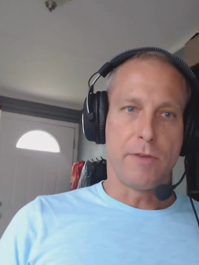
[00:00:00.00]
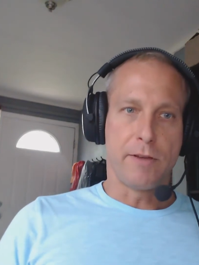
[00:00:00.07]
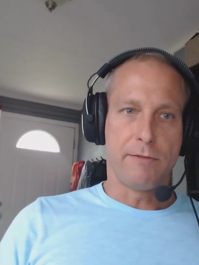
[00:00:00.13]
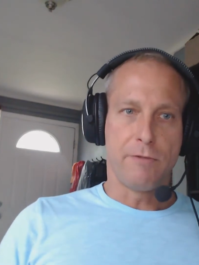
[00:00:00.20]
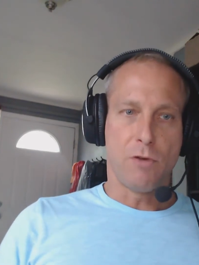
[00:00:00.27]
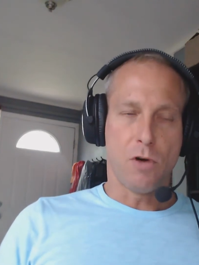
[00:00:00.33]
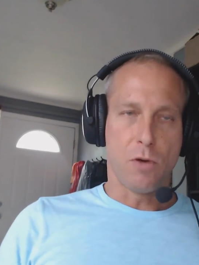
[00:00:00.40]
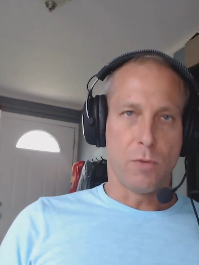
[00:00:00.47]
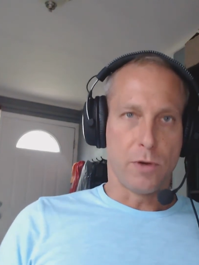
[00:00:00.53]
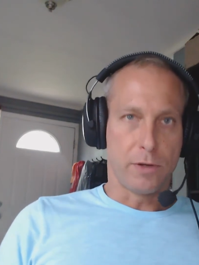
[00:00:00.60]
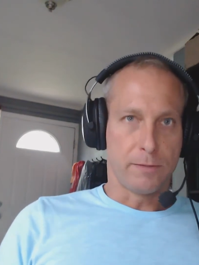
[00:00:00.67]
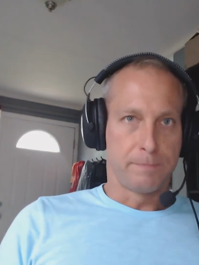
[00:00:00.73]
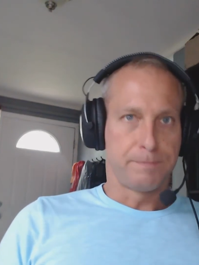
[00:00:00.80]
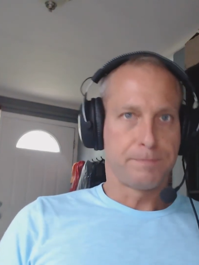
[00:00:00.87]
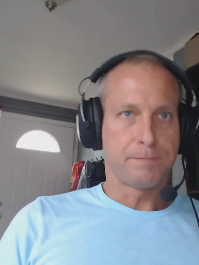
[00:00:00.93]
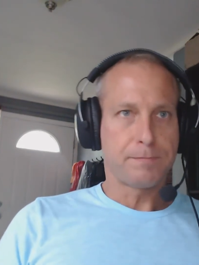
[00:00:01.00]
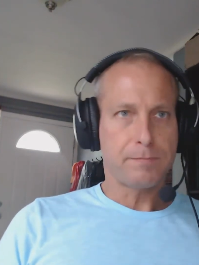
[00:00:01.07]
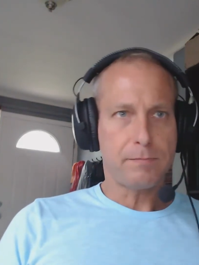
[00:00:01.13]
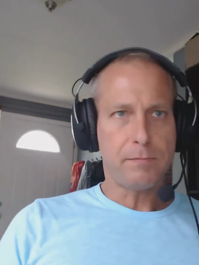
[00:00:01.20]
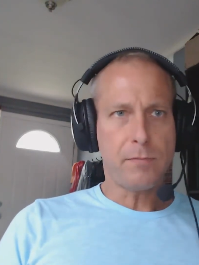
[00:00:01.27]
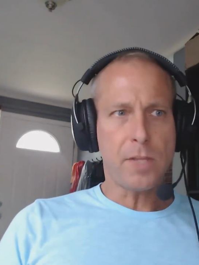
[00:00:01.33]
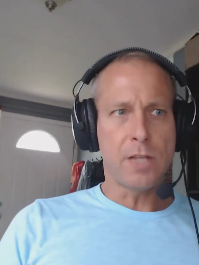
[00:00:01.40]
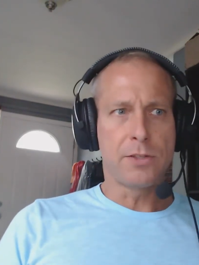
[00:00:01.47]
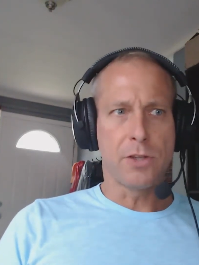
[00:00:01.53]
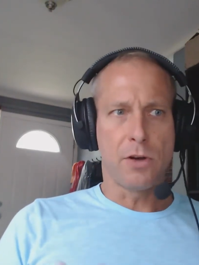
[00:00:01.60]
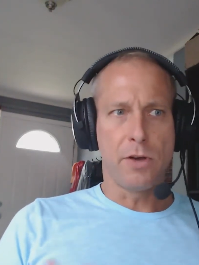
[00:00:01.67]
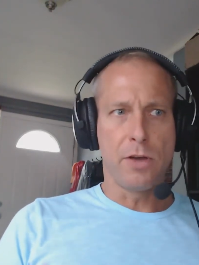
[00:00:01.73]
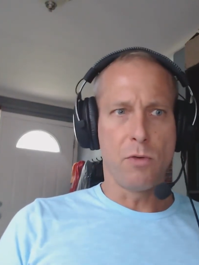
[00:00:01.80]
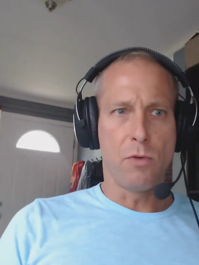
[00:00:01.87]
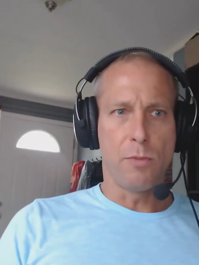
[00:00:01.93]
forward.
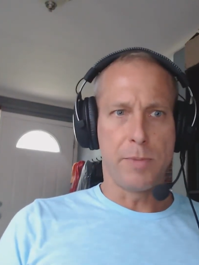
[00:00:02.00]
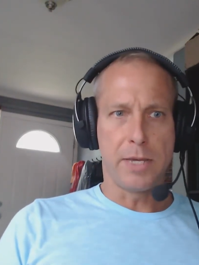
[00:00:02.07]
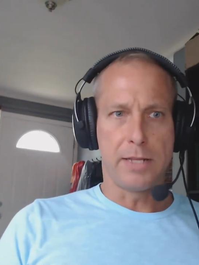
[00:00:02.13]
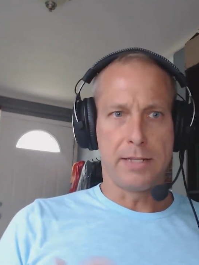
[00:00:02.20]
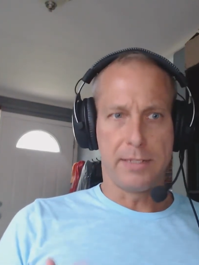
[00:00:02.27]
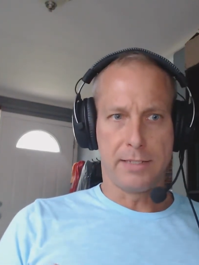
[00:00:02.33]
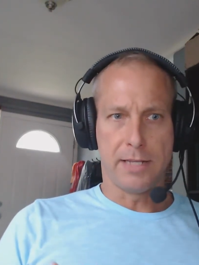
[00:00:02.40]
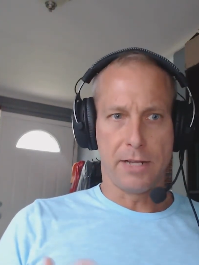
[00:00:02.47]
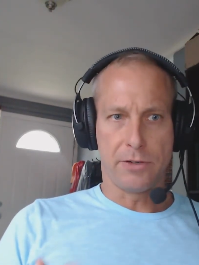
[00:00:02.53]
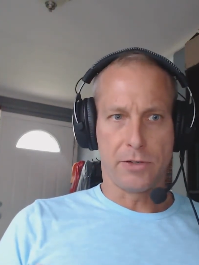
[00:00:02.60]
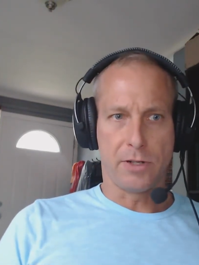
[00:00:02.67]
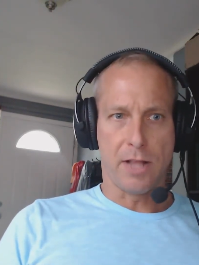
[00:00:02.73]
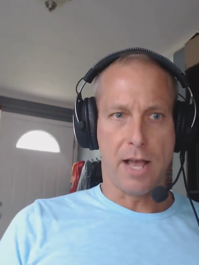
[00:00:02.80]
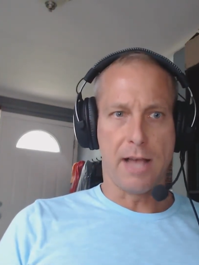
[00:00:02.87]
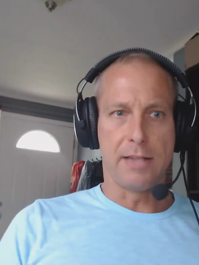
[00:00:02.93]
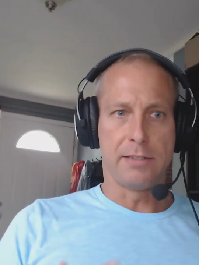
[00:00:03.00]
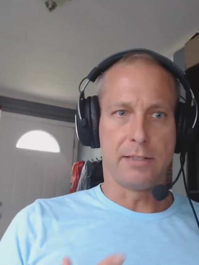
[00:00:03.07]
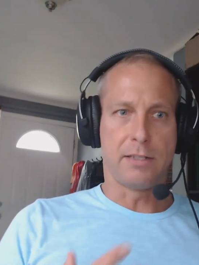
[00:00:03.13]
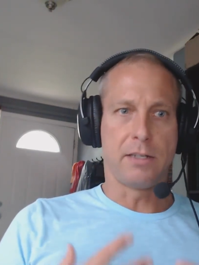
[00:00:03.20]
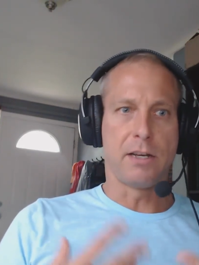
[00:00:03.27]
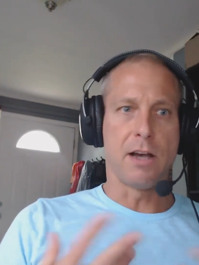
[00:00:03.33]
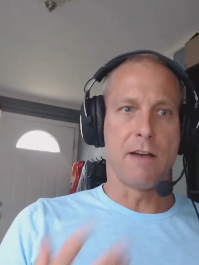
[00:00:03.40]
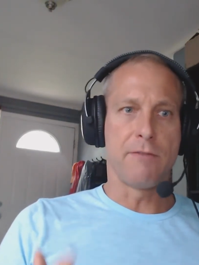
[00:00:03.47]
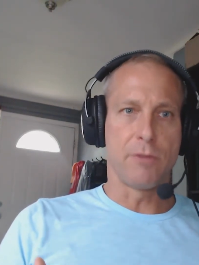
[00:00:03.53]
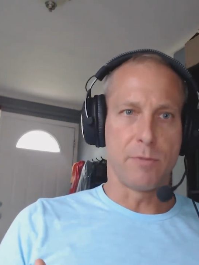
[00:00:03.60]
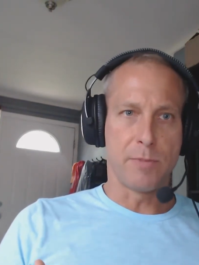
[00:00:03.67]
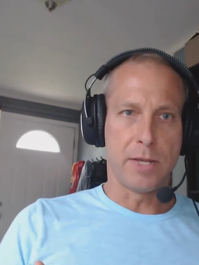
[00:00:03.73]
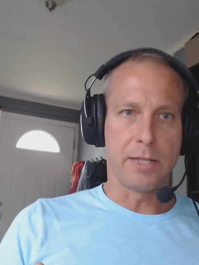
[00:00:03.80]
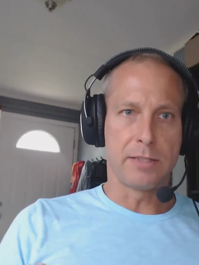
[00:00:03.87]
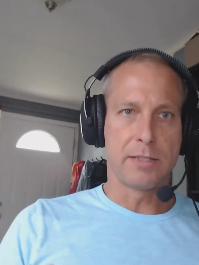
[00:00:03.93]
So it will be a decentralized
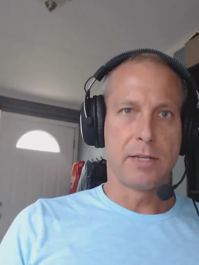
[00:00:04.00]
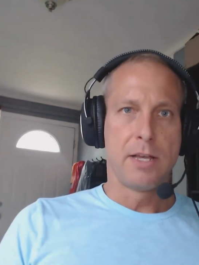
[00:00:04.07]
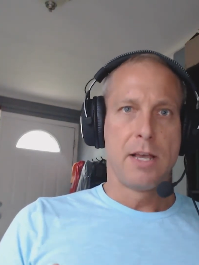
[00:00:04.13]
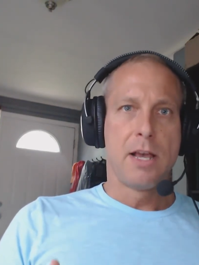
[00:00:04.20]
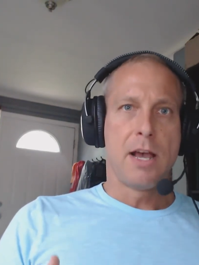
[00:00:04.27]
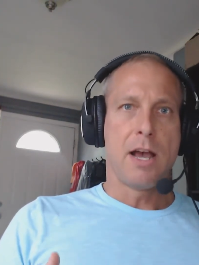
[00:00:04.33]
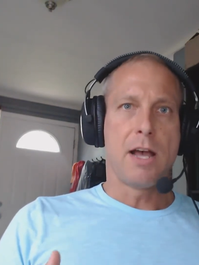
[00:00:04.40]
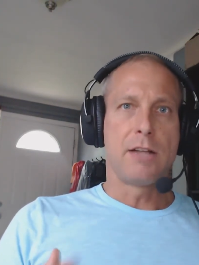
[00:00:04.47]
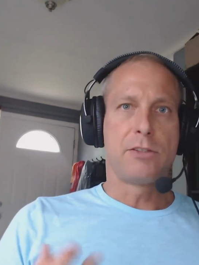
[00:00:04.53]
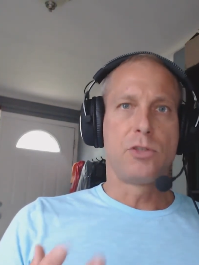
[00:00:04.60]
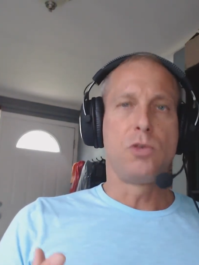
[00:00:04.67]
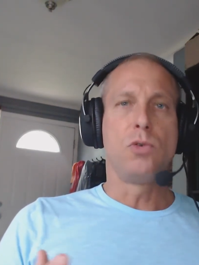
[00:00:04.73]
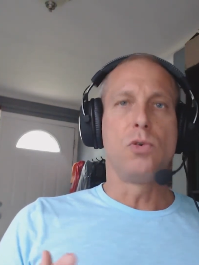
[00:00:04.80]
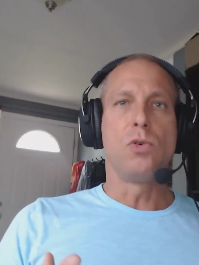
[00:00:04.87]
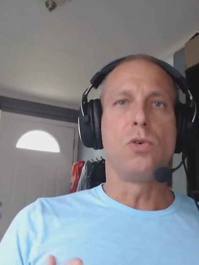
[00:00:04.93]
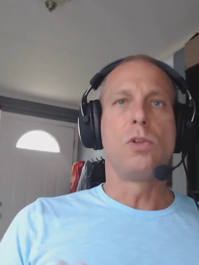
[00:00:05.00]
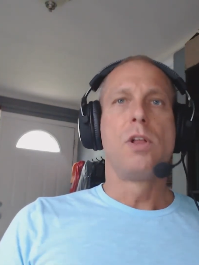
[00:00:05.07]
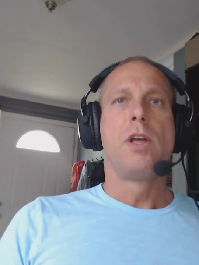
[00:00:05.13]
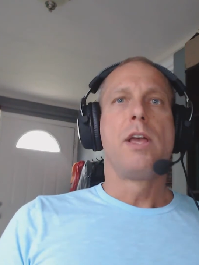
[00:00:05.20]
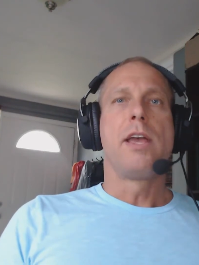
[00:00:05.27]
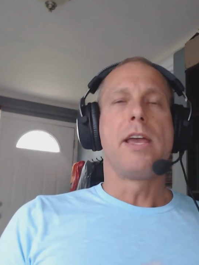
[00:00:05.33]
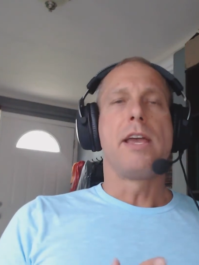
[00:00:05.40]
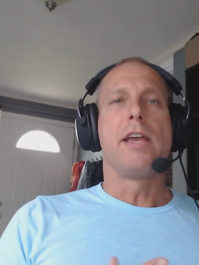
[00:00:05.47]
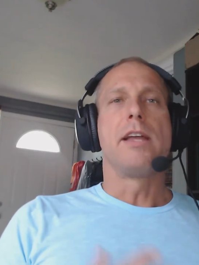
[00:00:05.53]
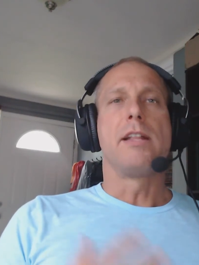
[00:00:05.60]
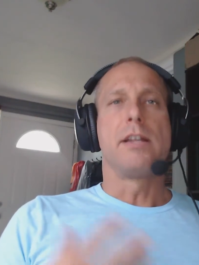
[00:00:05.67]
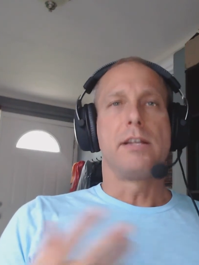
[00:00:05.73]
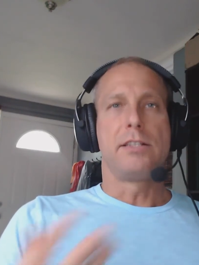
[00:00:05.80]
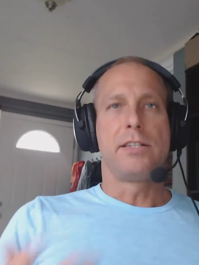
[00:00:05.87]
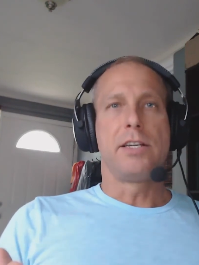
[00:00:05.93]
government tool
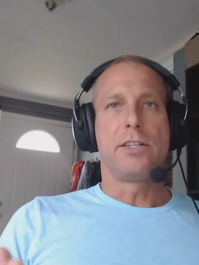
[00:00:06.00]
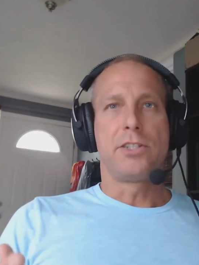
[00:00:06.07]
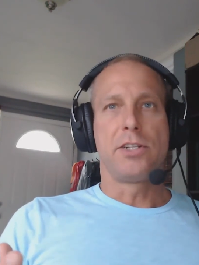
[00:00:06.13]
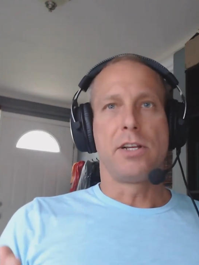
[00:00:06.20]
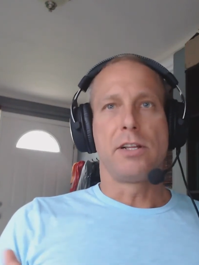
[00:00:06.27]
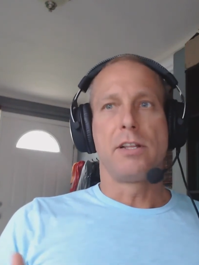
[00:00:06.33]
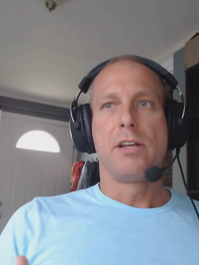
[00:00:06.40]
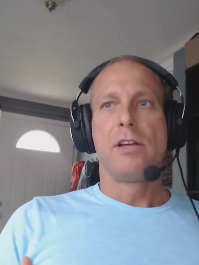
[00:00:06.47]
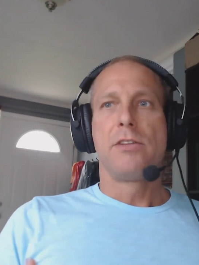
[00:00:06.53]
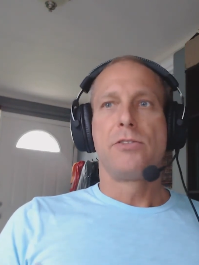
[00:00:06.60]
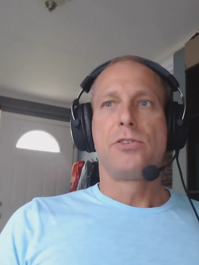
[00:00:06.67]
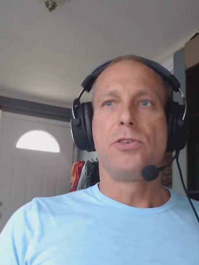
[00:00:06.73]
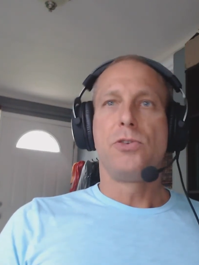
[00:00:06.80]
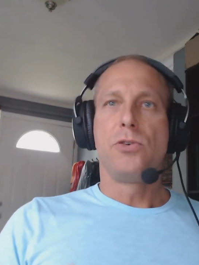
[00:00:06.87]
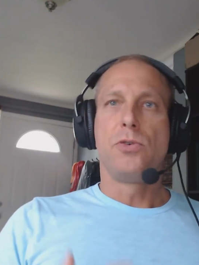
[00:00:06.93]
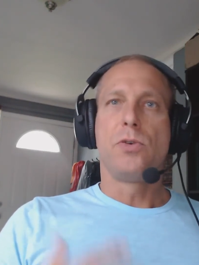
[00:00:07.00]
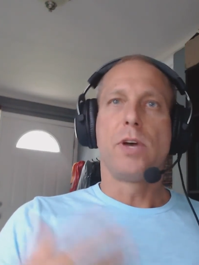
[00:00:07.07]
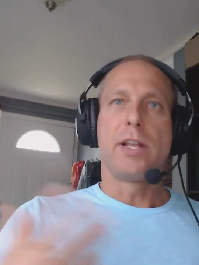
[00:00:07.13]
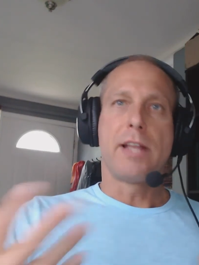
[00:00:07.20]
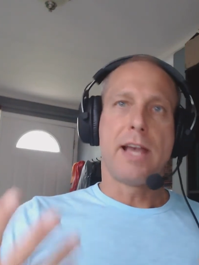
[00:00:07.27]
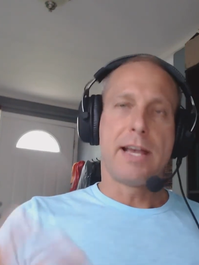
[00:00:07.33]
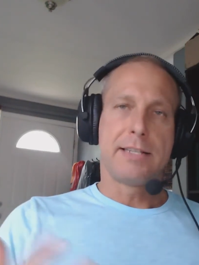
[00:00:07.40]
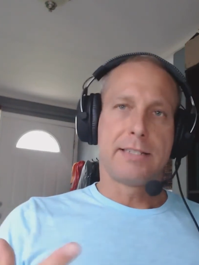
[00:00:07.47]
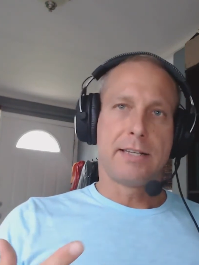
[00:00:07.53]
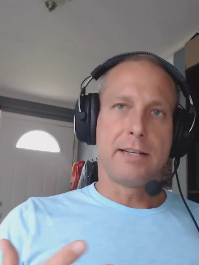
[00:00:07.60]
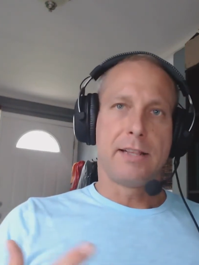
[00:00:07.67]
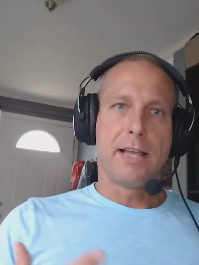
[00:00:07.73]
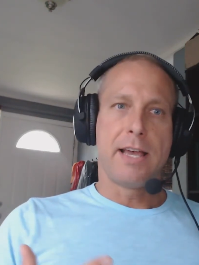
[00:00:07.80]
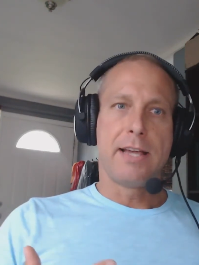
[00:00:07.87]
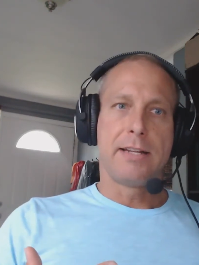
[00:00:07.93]
in addition to an
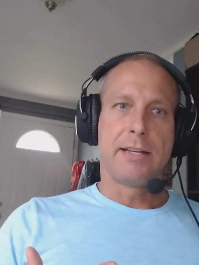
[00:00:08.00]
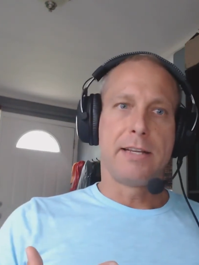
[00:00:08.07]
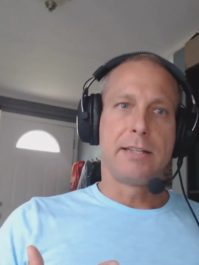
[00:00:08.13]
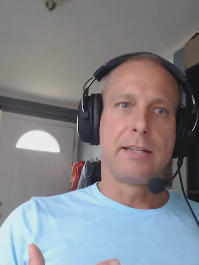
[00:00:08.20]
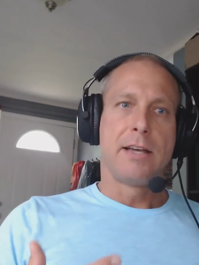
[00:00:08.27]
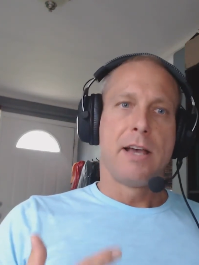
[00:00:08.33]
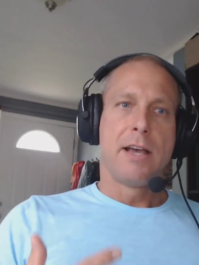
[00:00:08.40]
escalated